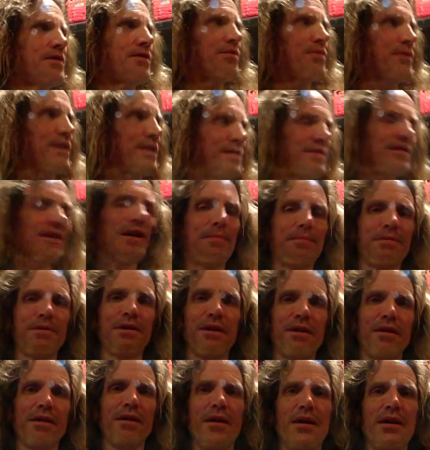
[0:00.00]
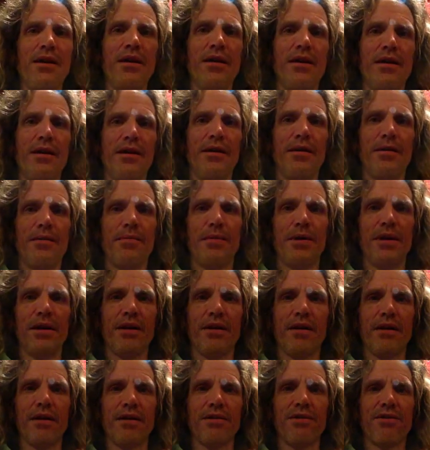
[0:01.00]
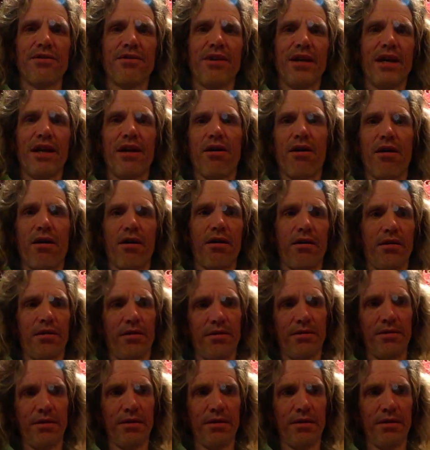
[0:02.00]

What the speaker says: to accept it because they are